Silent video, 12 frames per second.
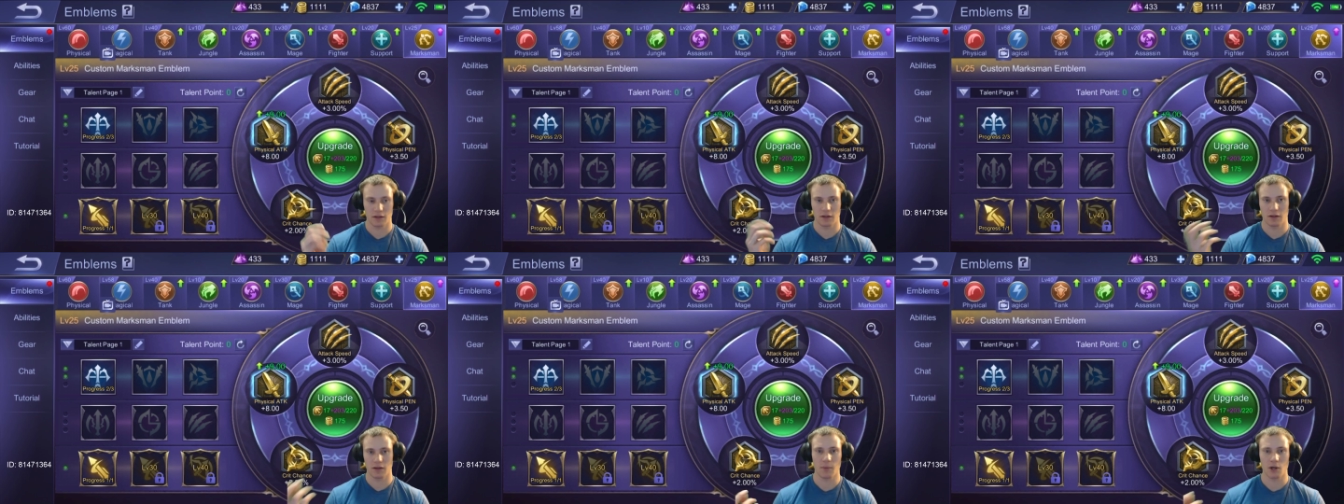
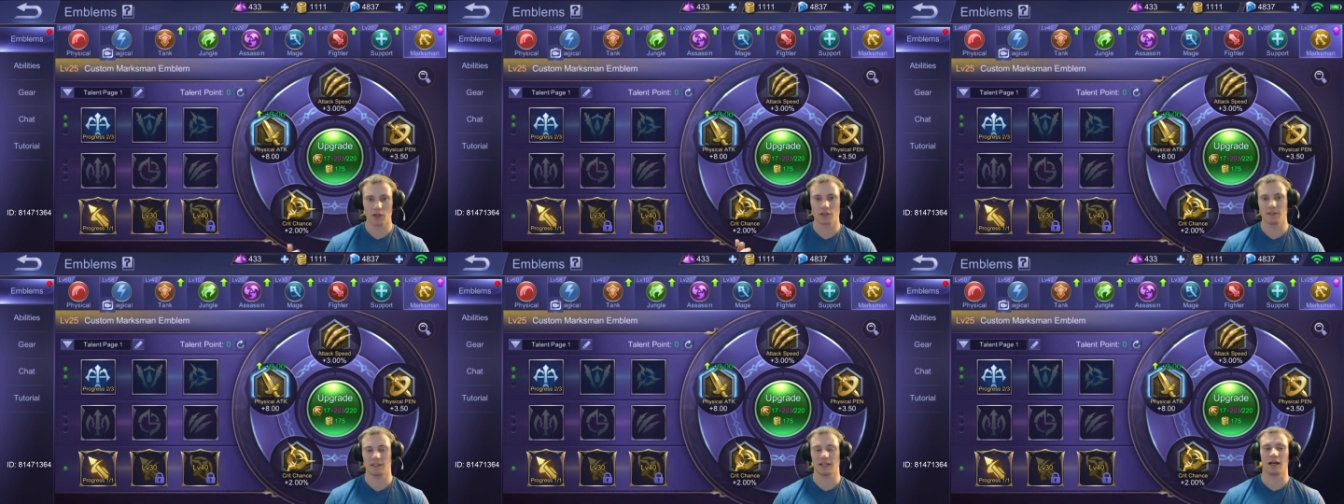the
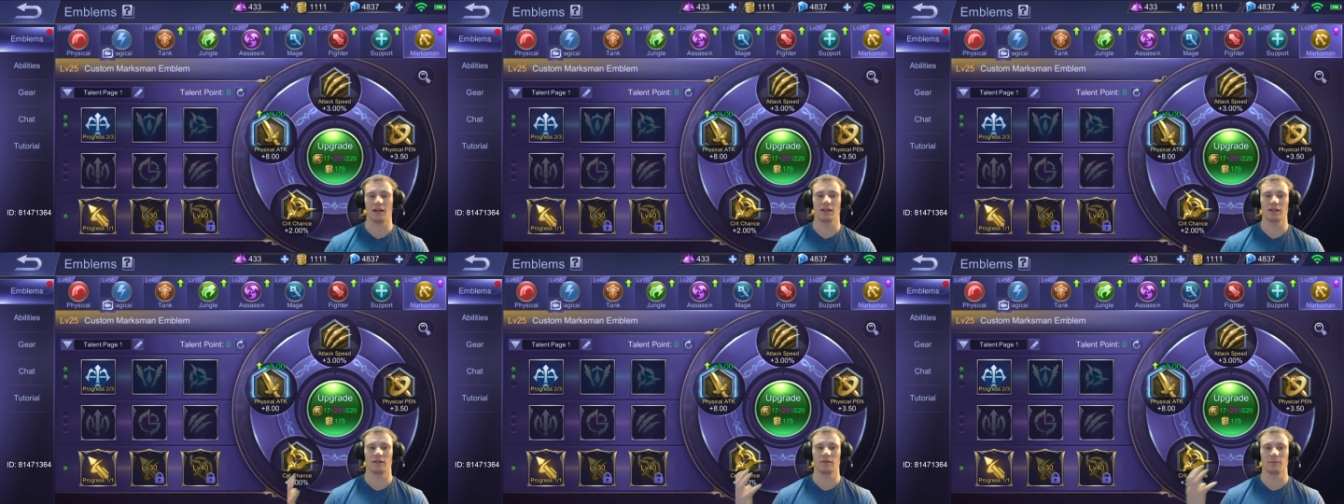marksman
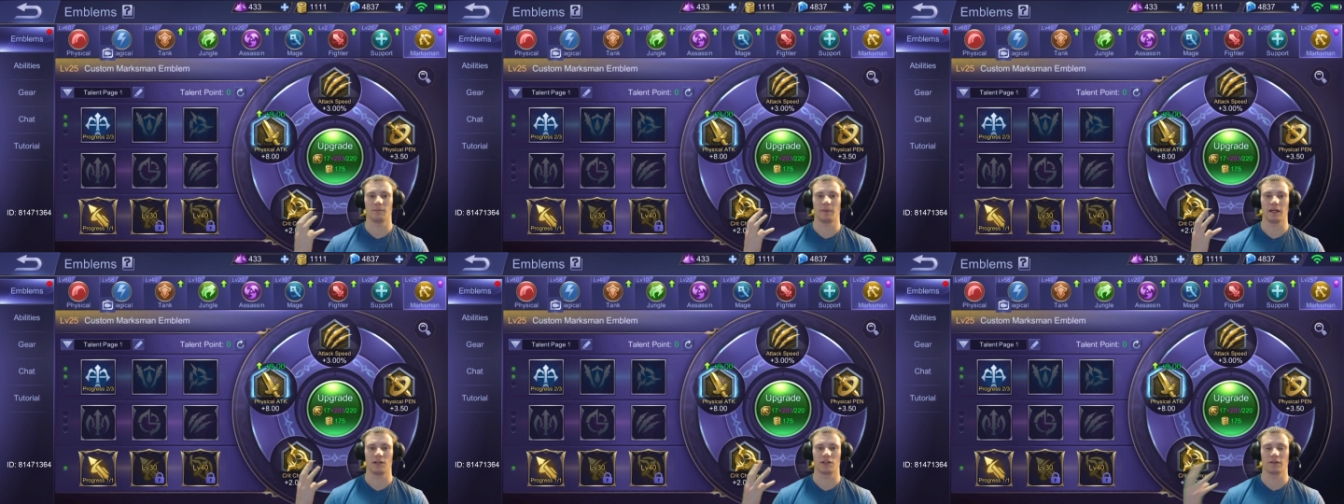talent
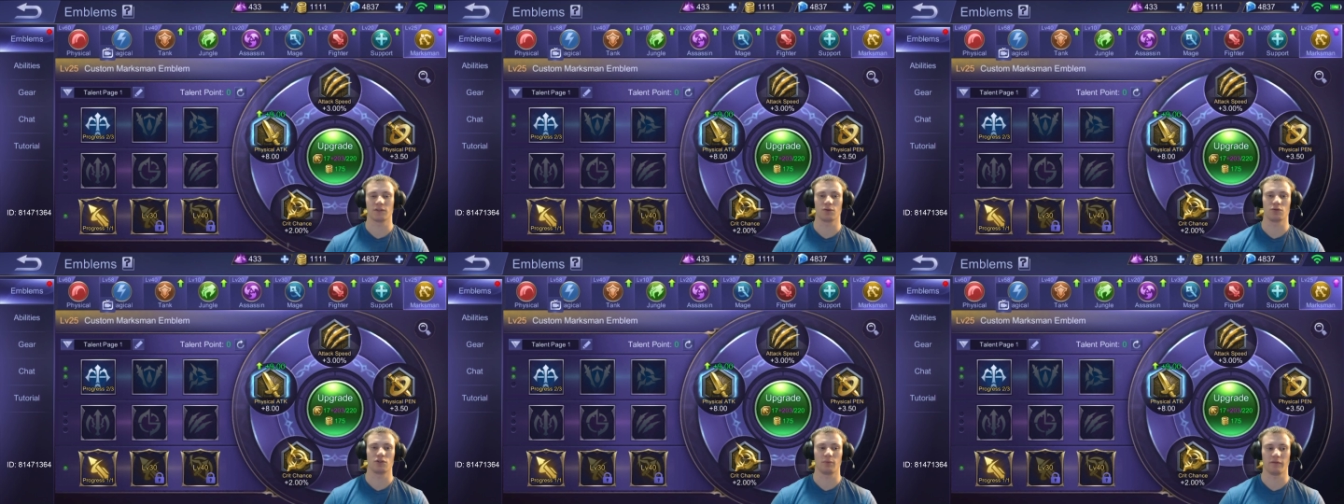page I've
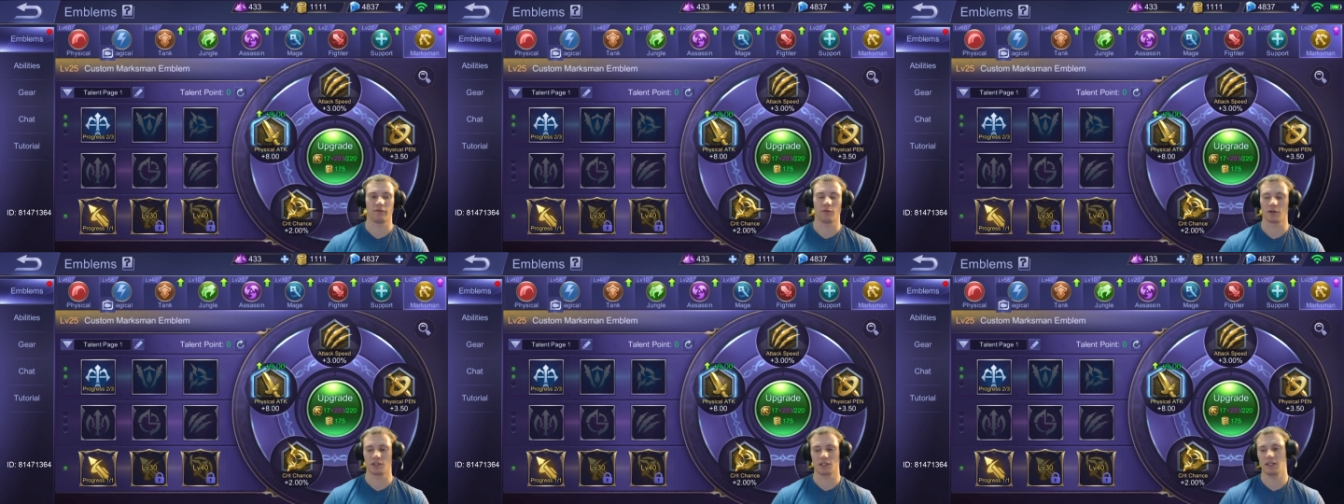told you
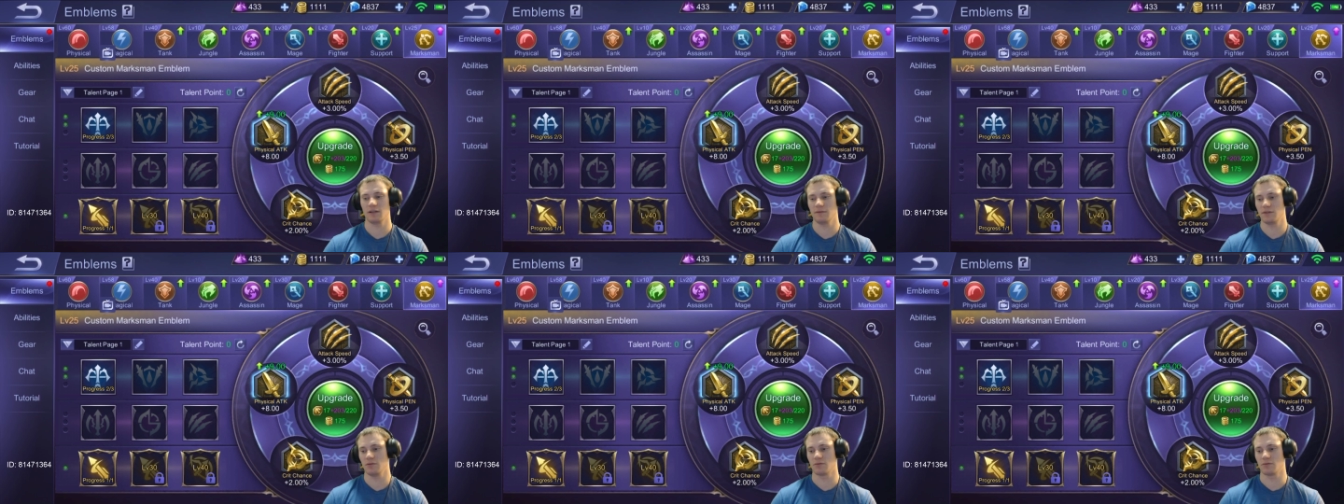before just gives you